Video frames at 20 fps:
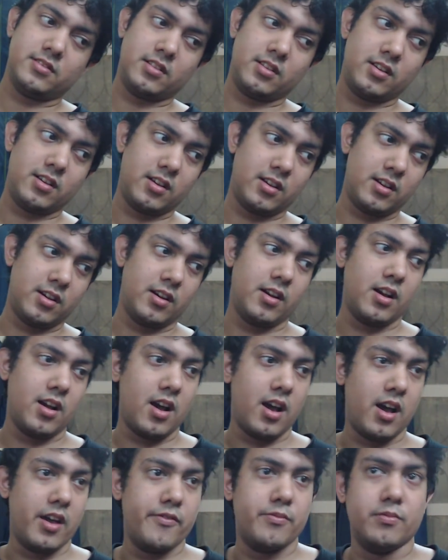
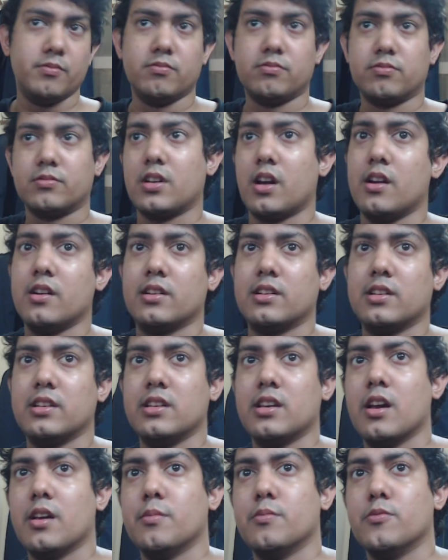I
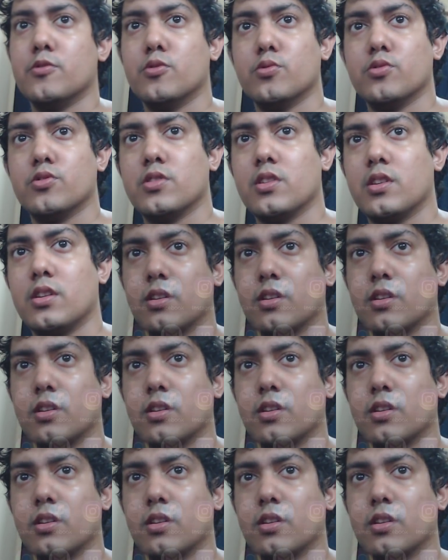currently I am using